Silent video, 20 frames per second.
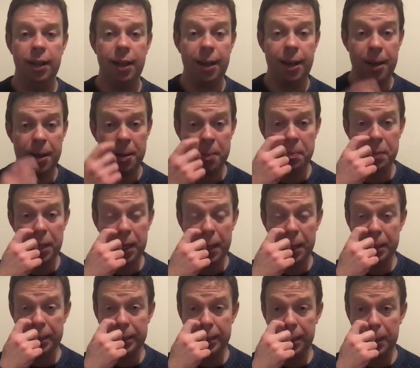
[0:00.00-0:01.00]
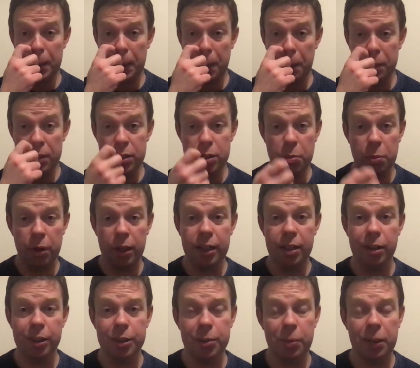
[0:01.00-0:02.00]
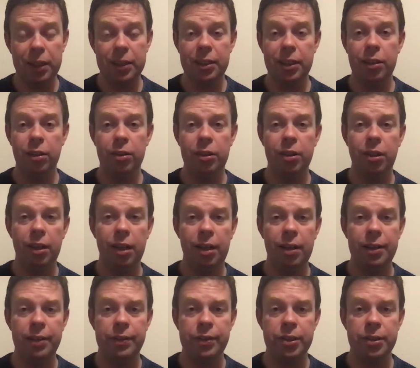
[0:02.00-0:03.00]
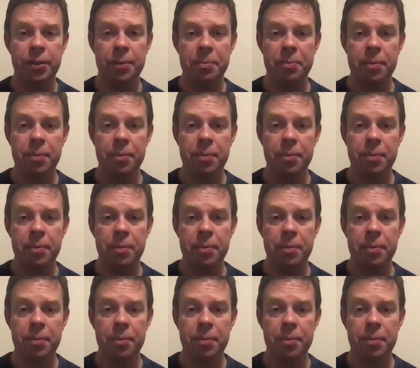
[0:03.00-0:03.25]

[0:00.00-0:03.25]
Um, and uh, and we do pray God's blessing on your lives.